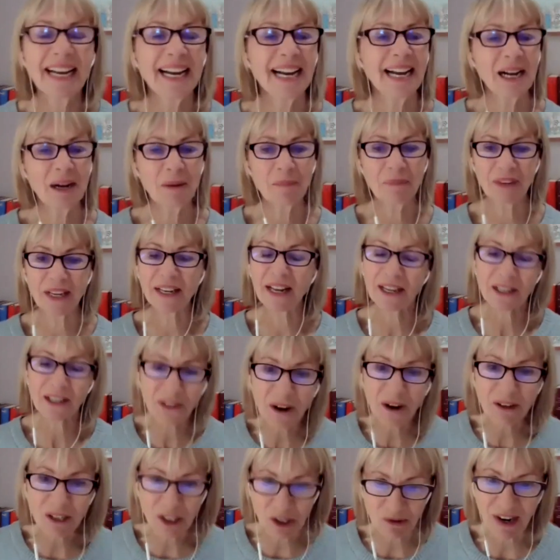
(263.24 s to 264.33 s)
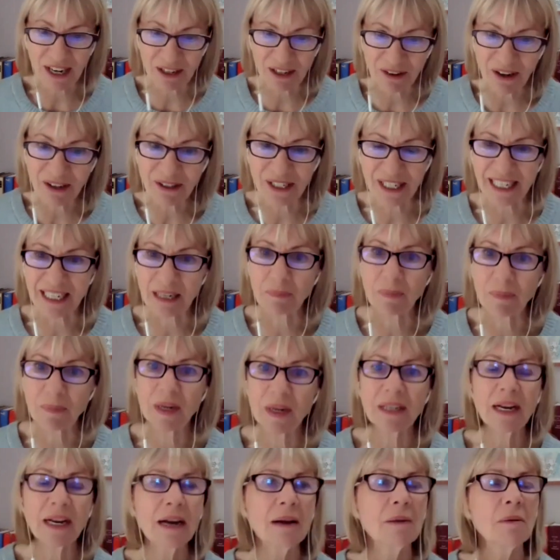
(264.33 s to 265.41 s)
Um, and I can ask Granny Rosie,
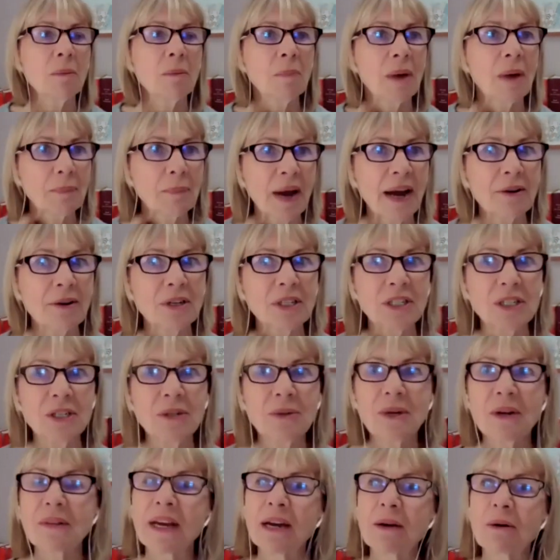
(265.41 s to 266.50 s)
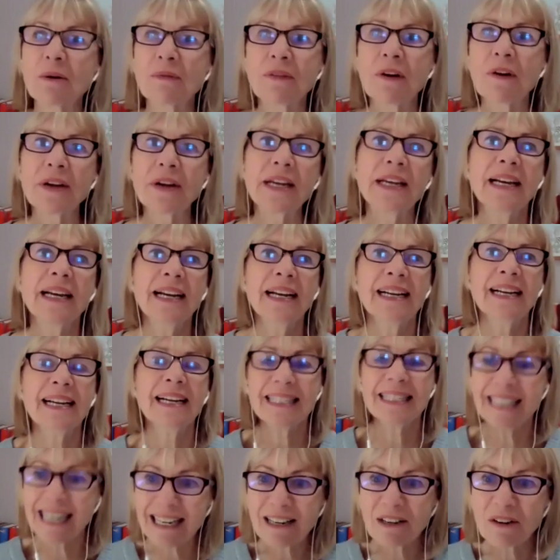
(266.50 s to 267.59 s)
but uh, my parents, you know, they were very
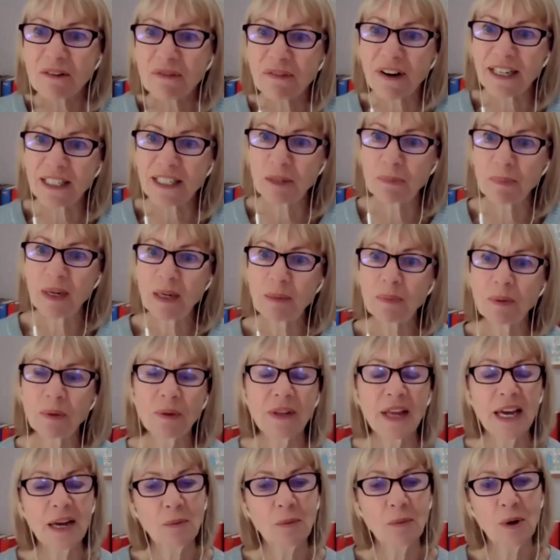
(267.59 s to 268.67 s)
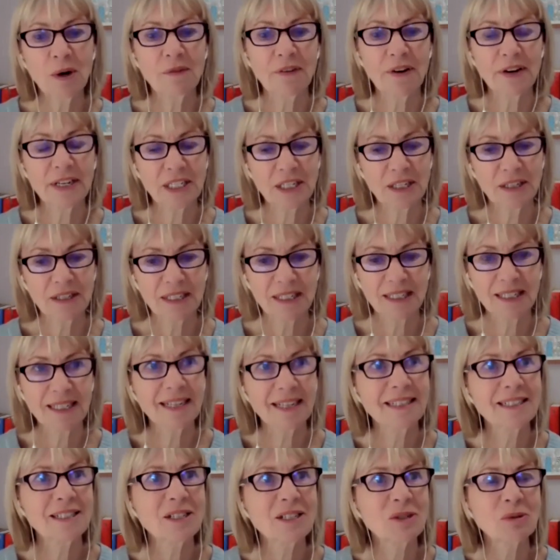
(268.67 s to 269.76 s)
dignified people. They were very
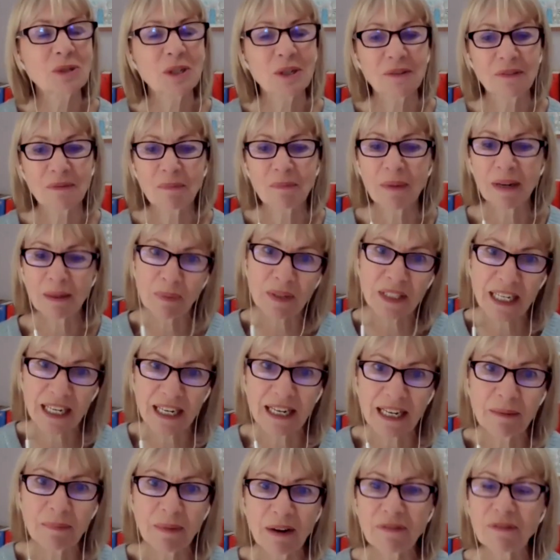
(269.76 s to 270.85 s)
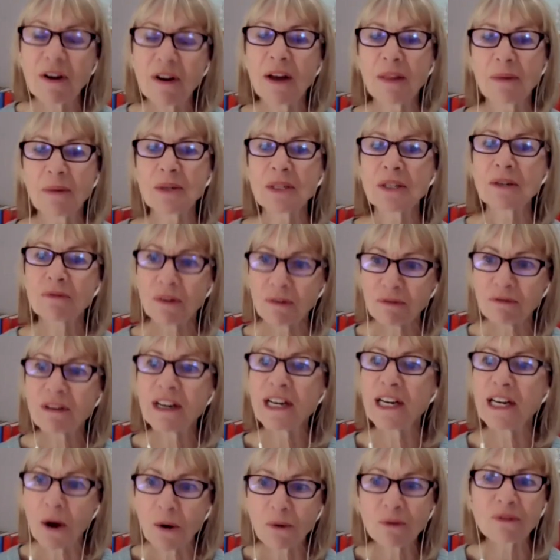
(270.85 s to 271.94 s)
certain sort of, my, particularly my father was a
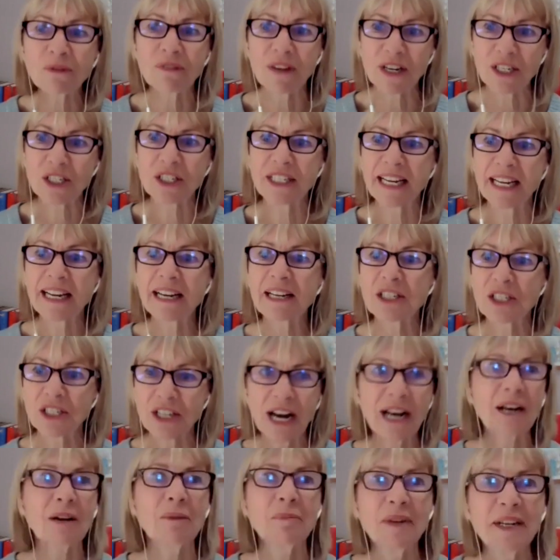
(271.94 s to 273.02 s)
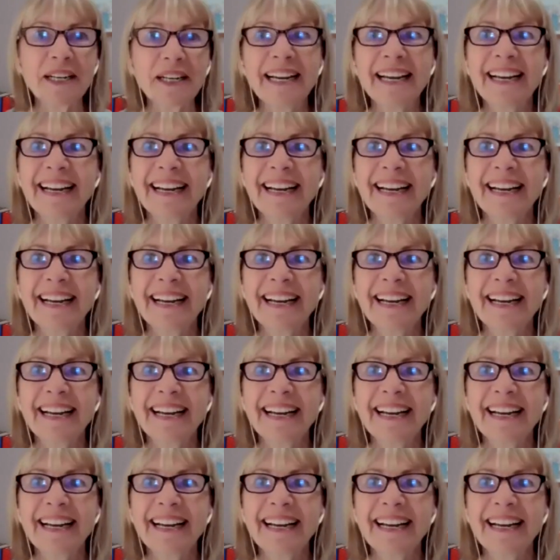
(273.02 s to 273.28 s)
really old fashioned English gentleman.